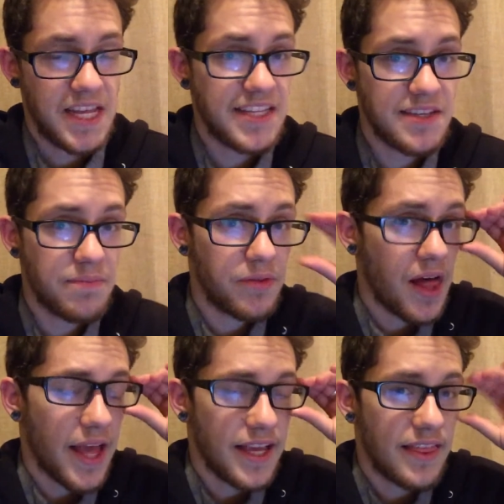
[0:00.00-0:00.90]
It's
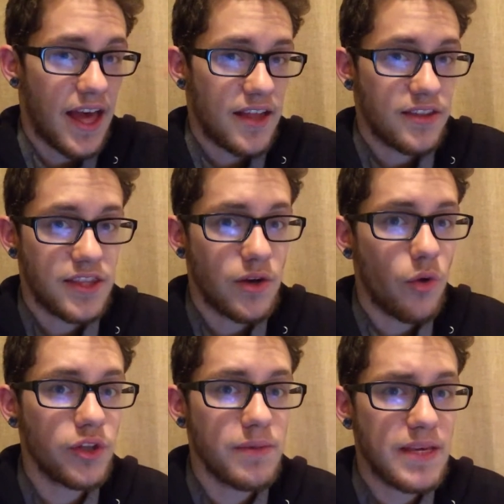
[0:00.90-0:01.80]
implying that the
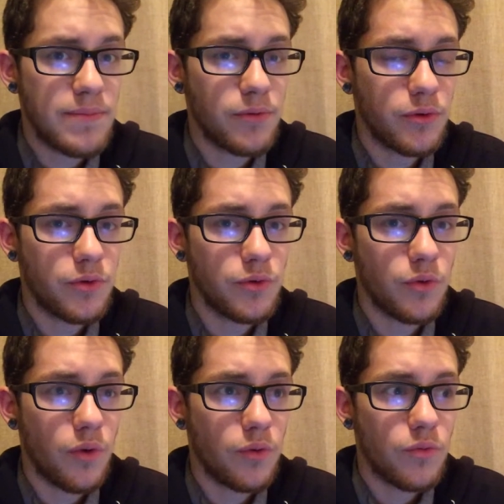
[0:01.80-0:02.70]
only people who